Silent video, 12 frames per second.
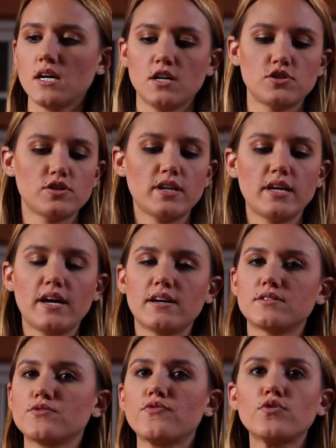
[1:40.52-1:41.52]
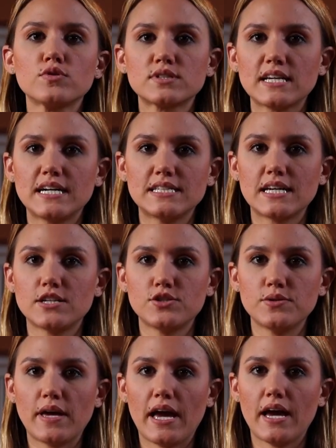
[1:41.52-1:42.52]
Try to get as full size as you
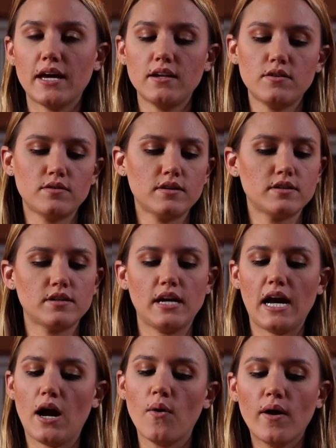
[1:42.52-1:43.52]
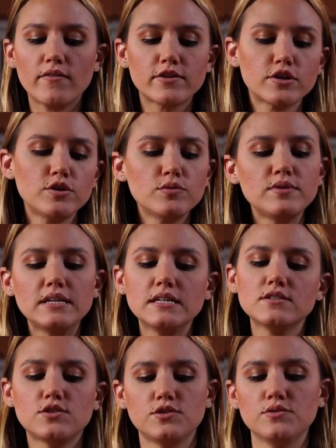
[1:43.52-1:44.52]
can, or however you
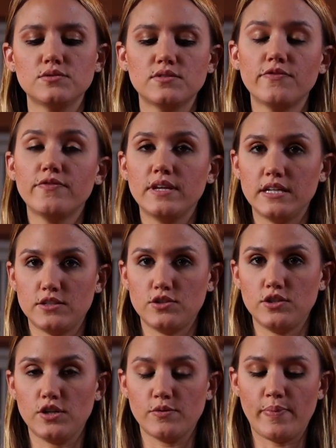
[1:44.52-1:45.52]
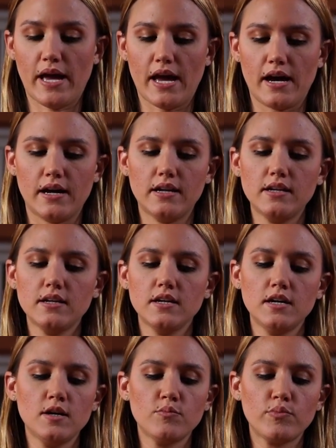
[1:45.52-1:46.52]
need to fit it to your pan.
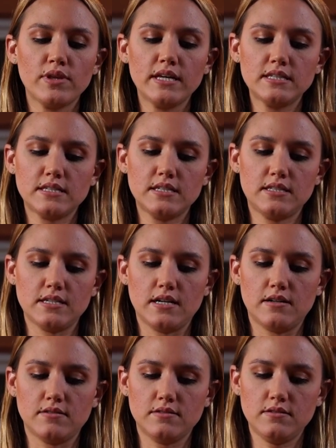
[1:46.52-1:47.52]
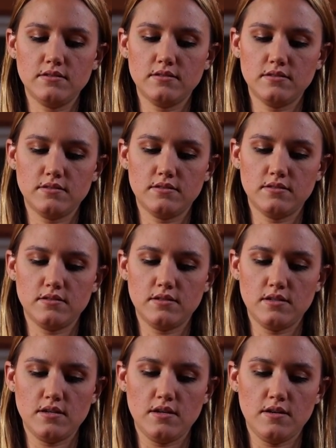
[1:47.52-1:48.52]
Place it down.
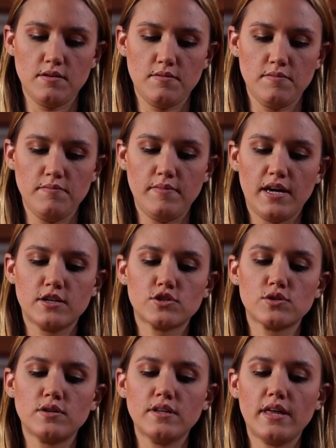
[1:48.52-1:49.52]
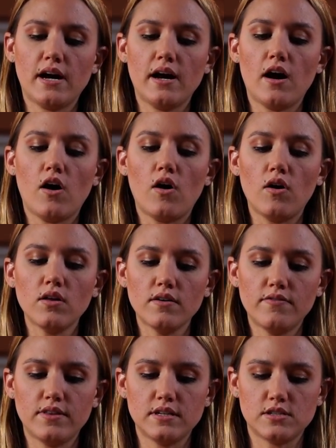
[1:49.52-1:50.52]
Make sure that all
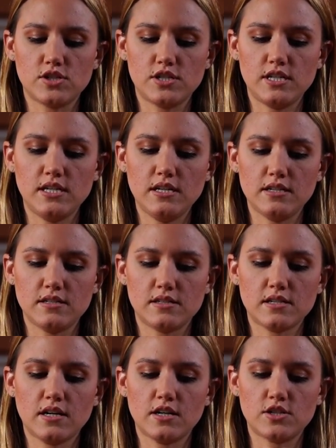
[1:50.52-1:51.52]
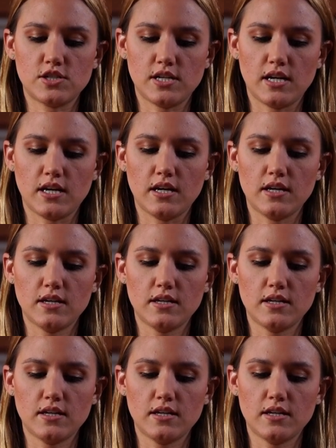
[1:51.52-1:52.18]
of the sheet is touching